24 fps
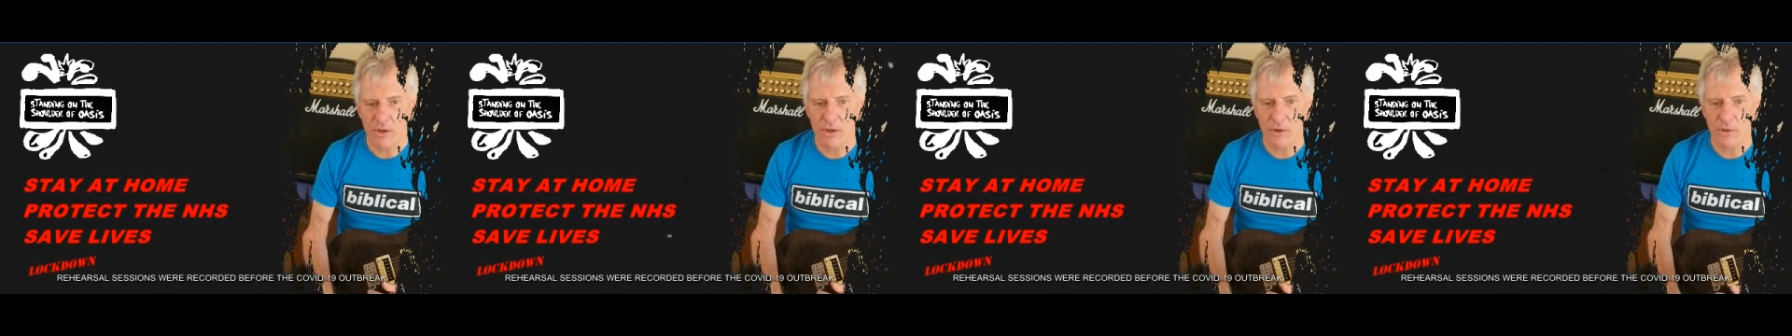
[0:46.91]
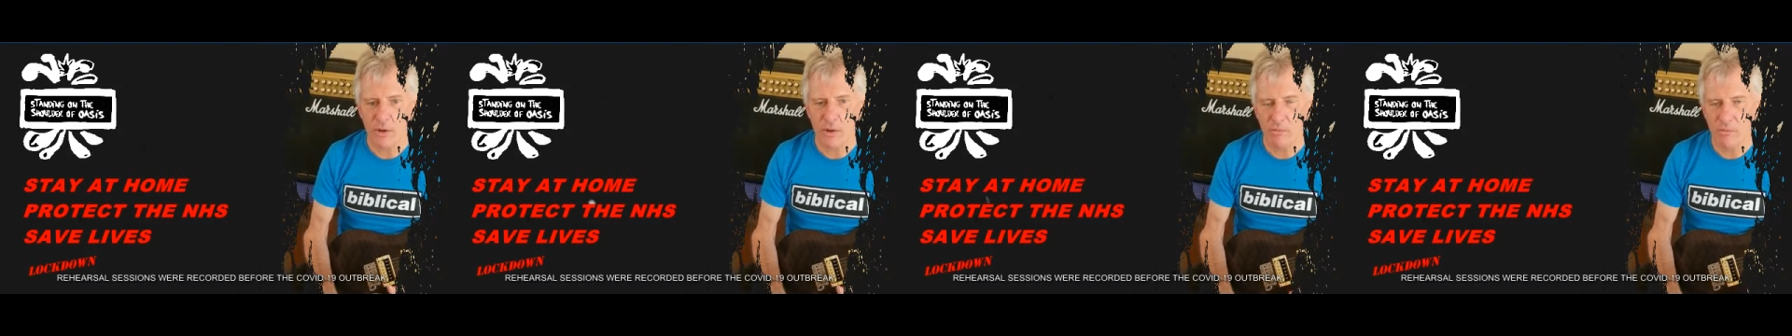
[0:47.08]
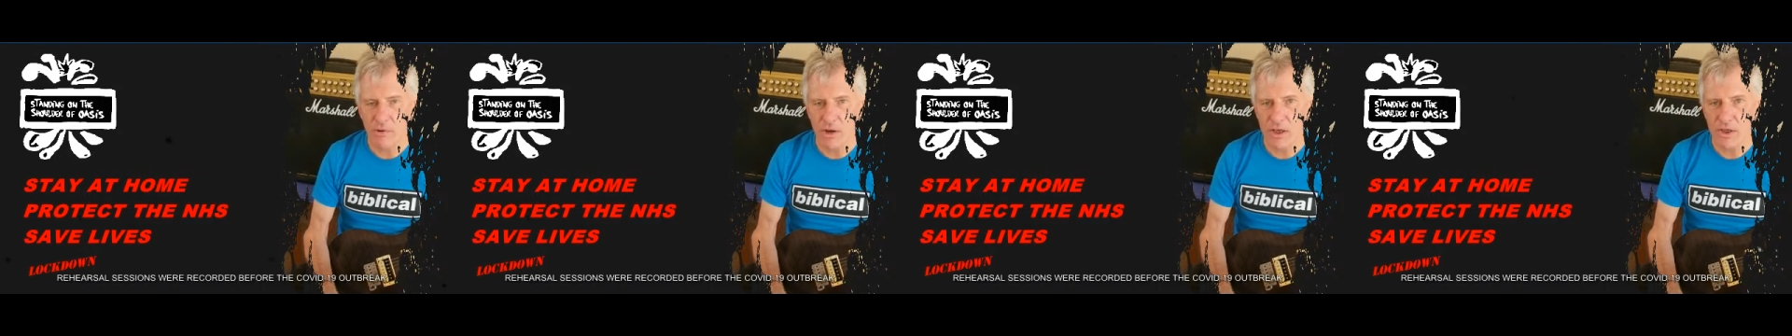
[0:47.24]

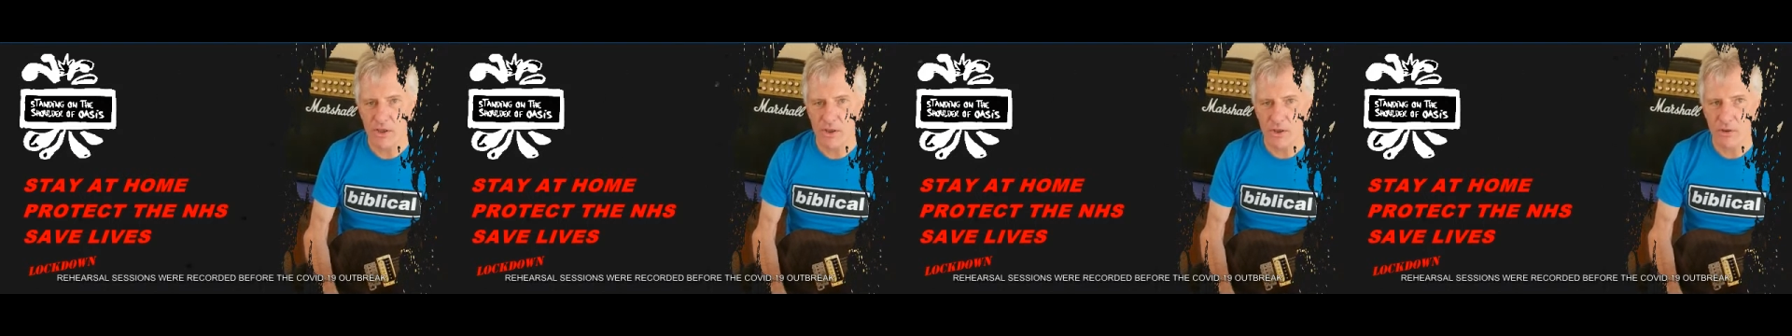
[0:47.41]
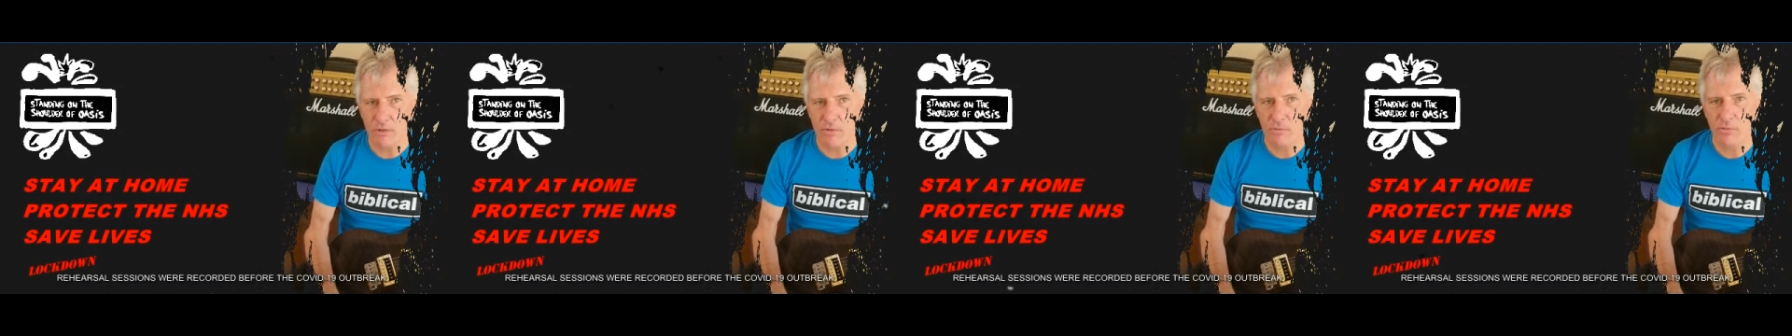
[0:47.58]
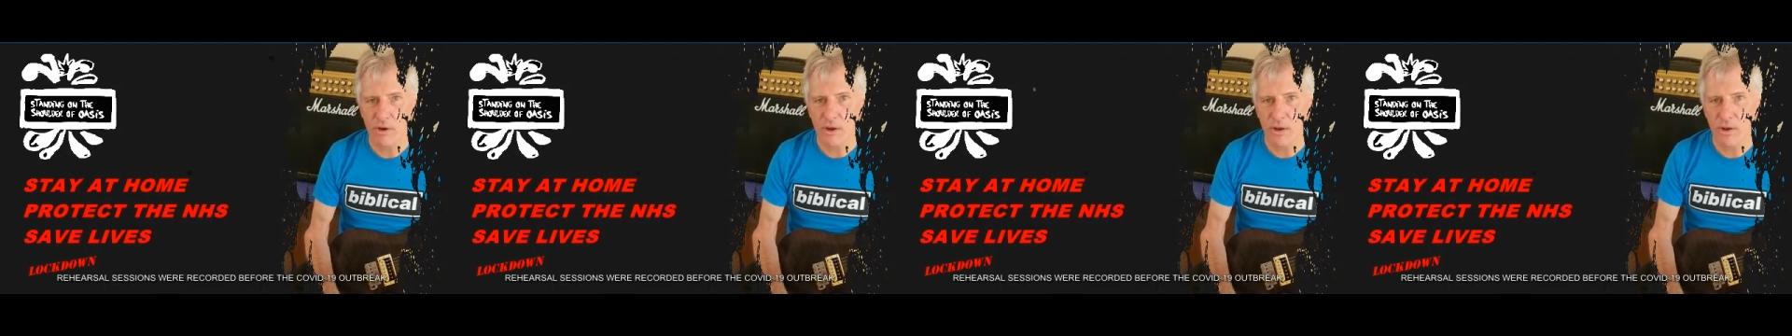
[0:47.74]
during
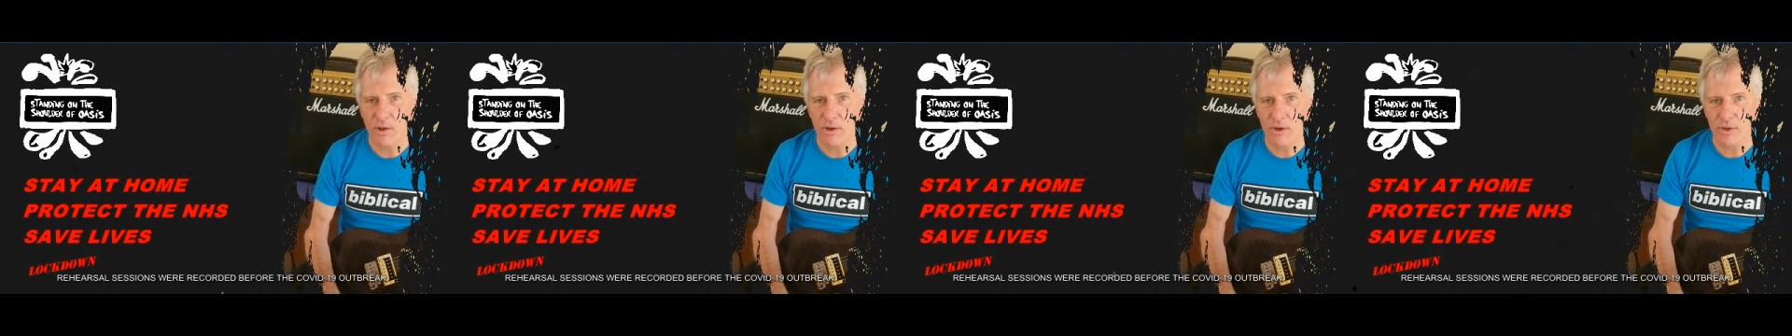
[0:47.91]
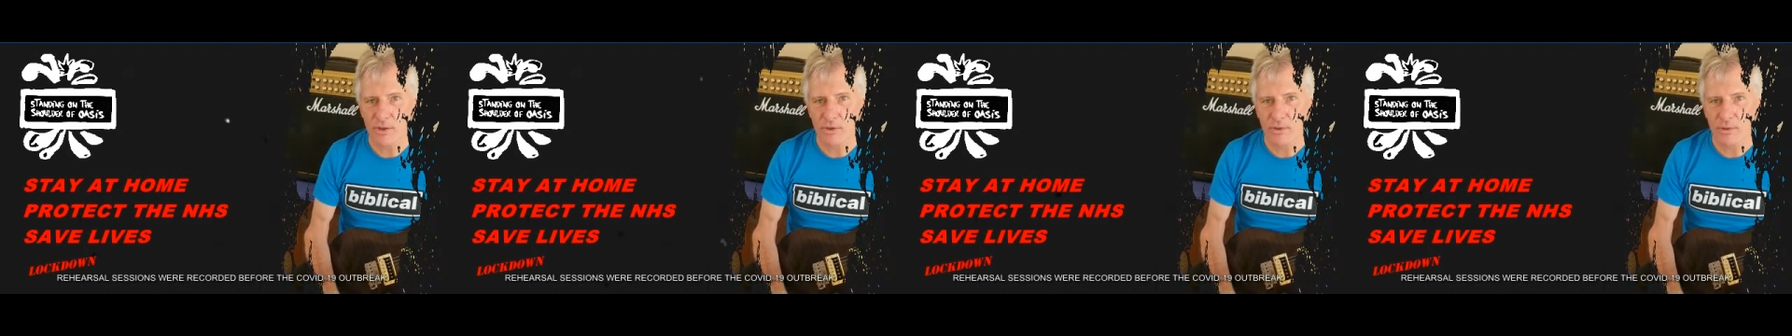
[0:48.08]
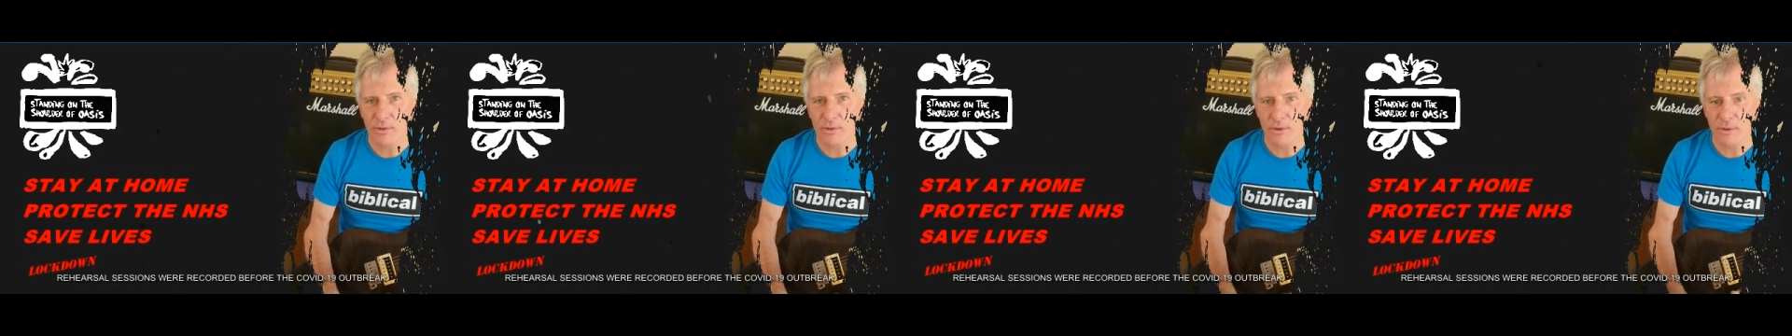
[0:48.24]
recent
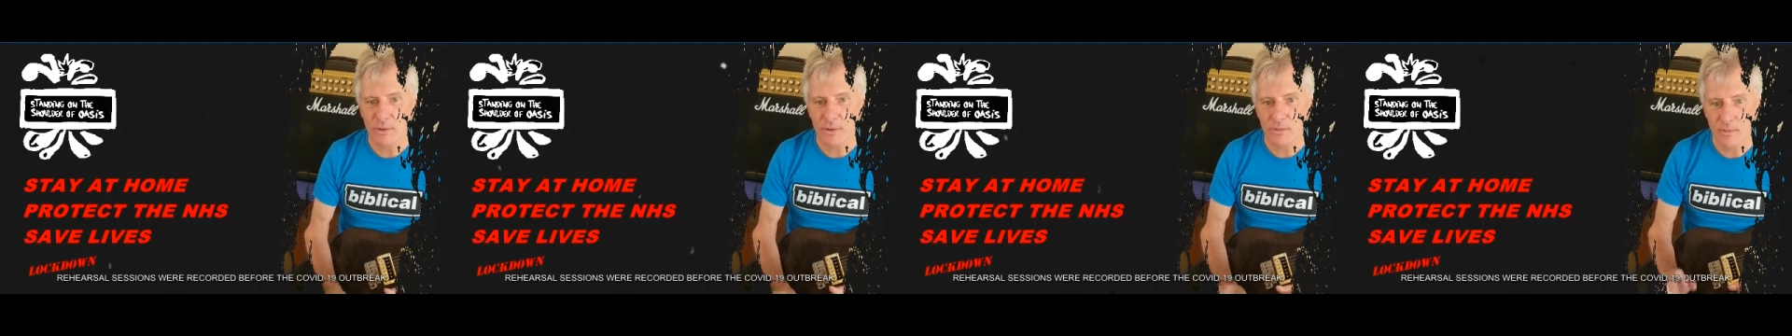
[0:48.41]
rehearsals.